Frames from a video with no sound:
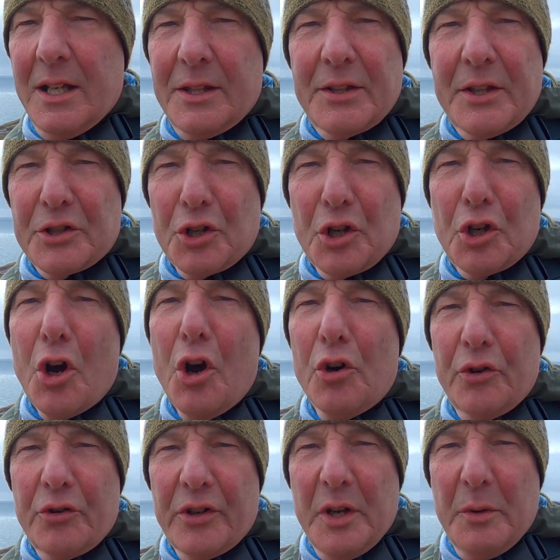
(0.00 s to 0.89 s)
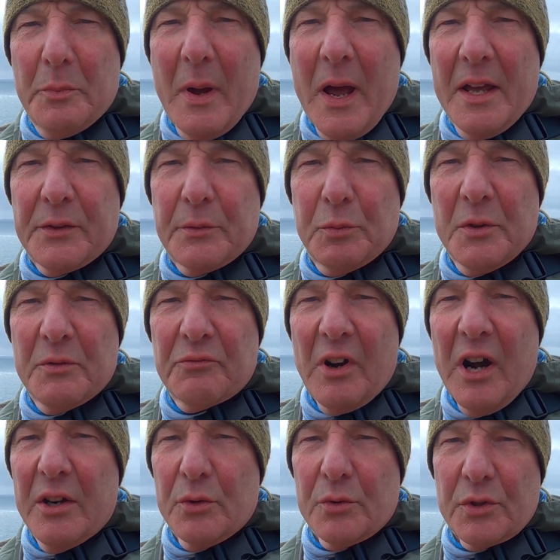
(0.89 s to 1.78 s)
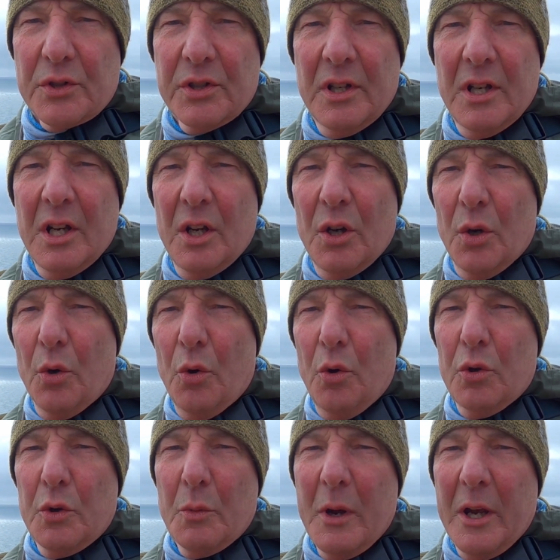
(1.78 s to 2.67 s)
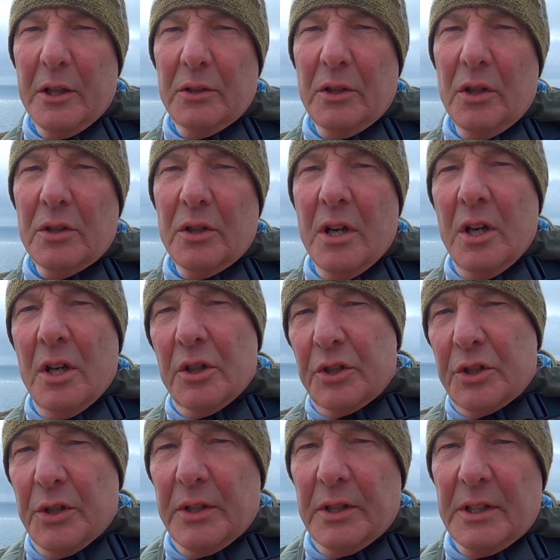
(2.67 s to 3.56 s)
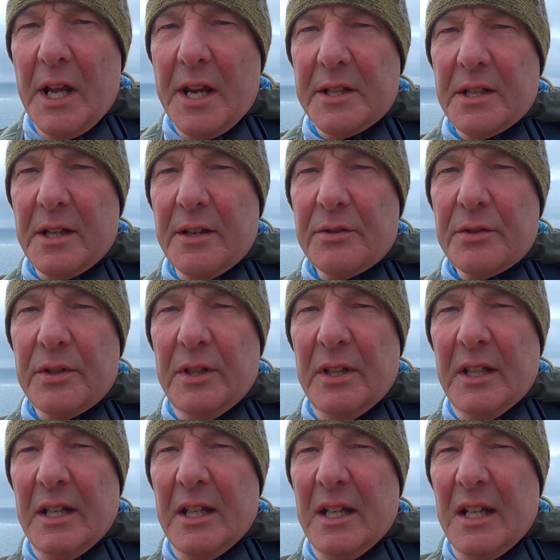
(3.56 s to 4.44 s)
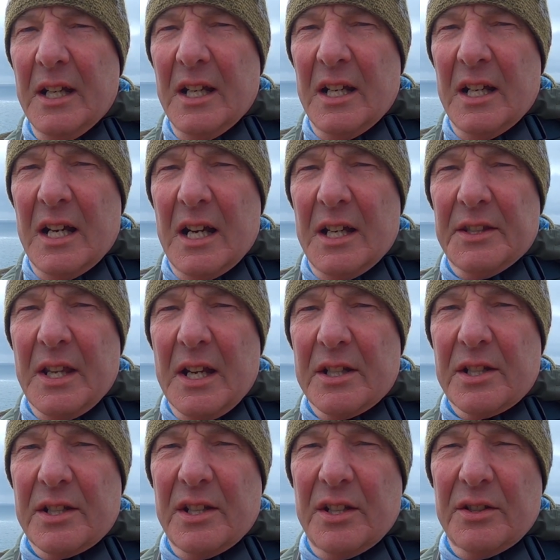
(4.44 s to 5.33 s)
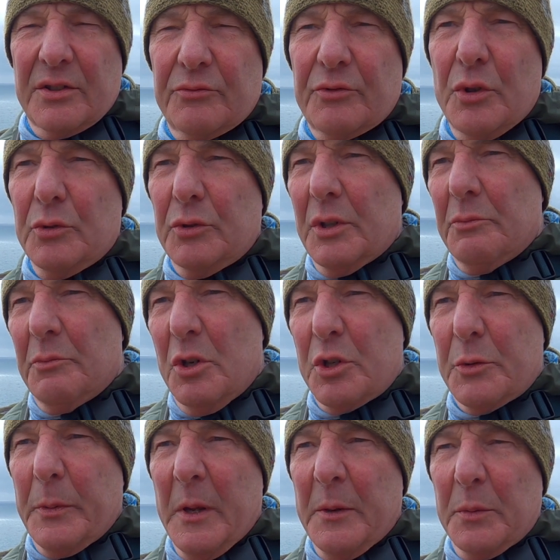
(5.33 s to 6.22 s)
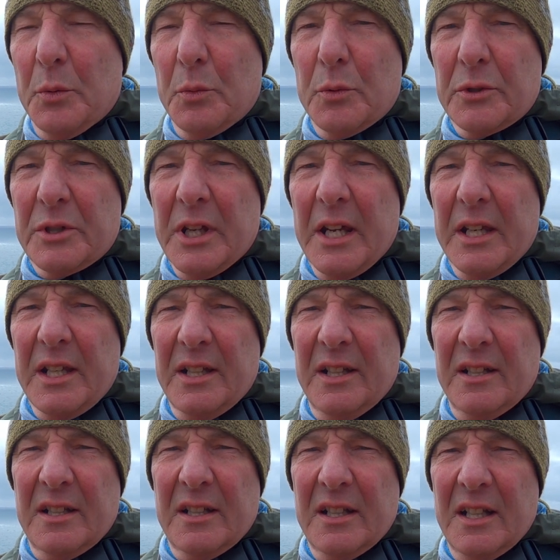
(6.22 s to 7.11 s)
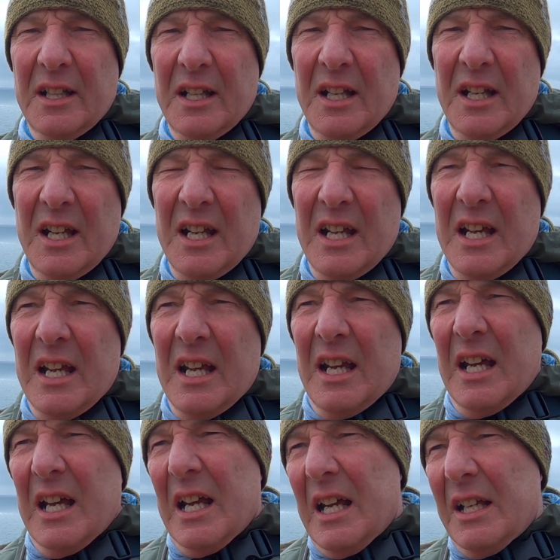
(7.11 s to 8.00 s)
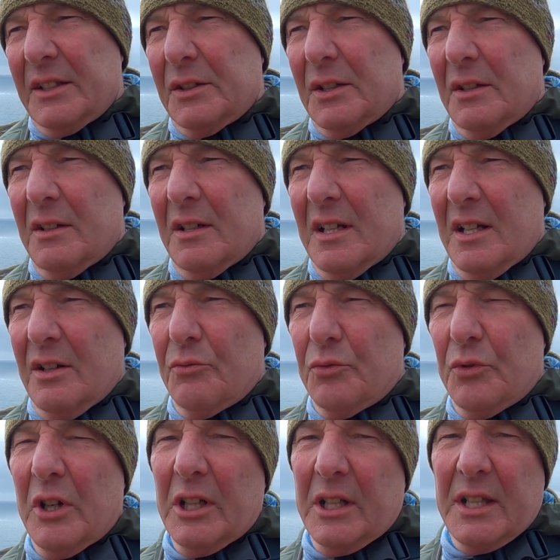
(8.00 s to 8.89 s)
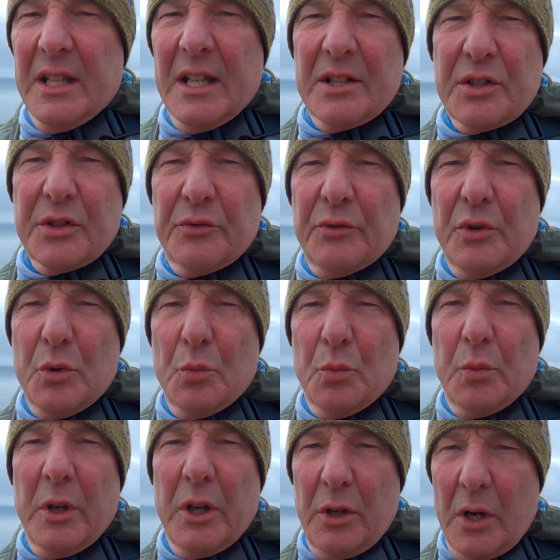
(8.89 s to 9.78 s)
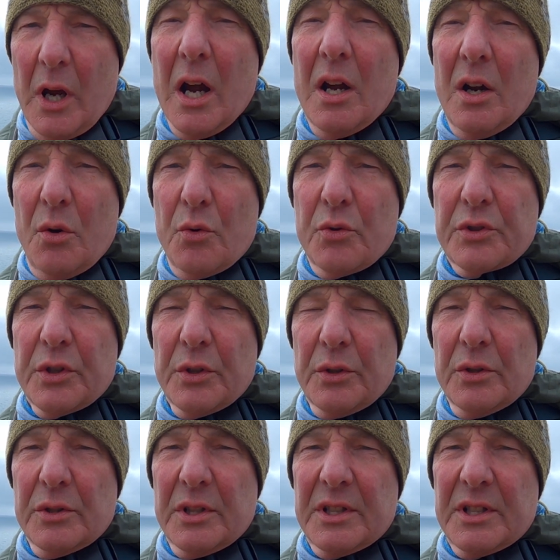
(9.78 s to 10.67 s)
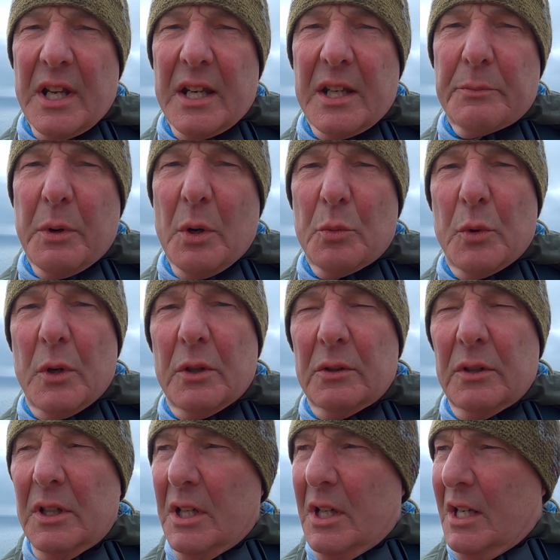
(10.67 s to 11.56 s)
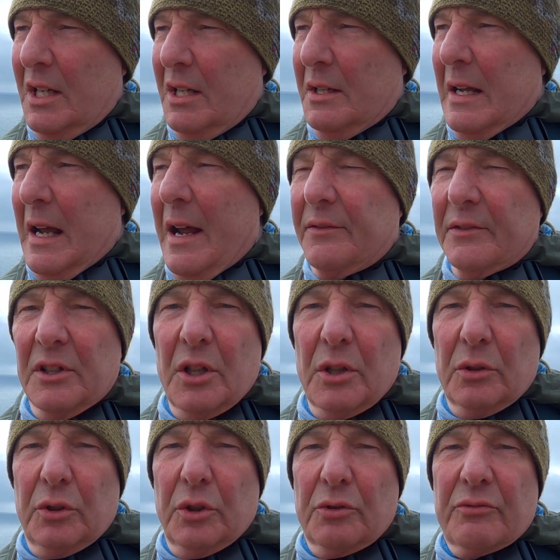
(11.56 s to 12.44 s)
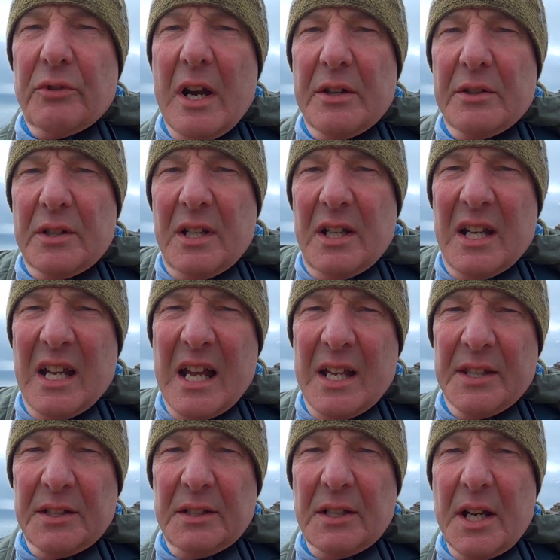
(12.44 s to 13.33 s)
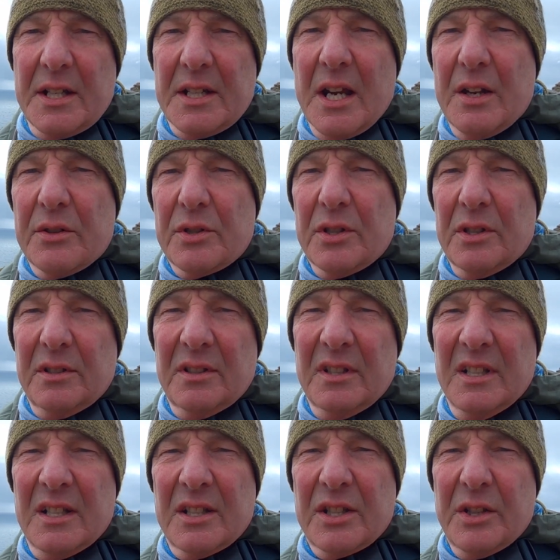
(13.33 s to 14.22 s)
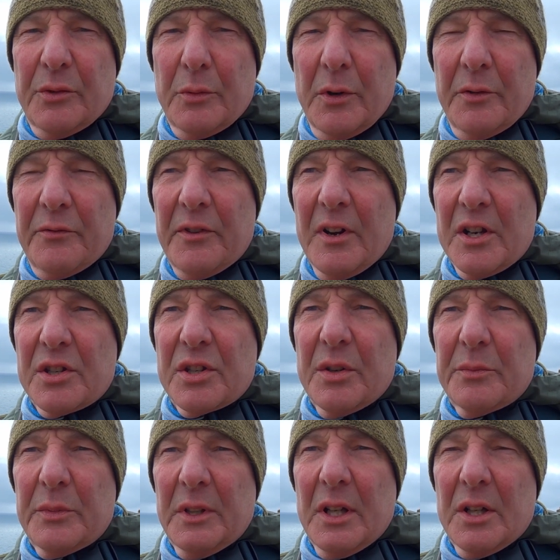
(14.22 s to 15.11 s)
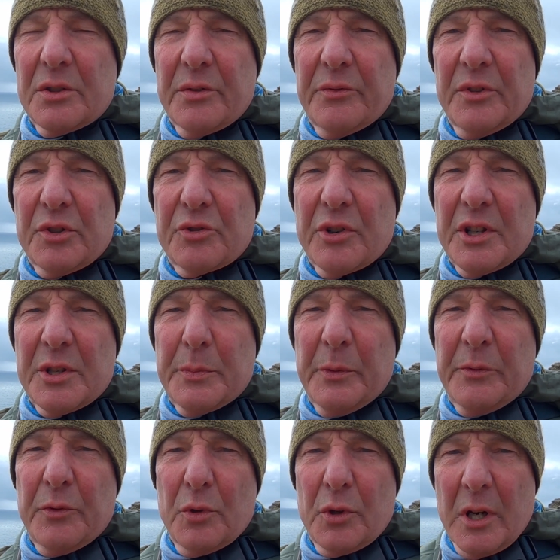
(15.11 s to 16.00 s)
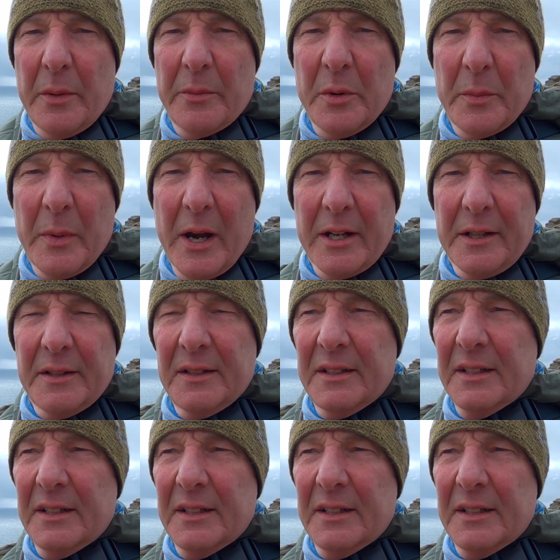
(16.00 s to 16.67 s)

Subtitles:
There's a concrete path with rails all the way along to the lighthouse, and that's route that most people will take, and really that's the route we are also going to take, but we'll have a little look round at the lighthouse and see if we can find something else of interest before coming back.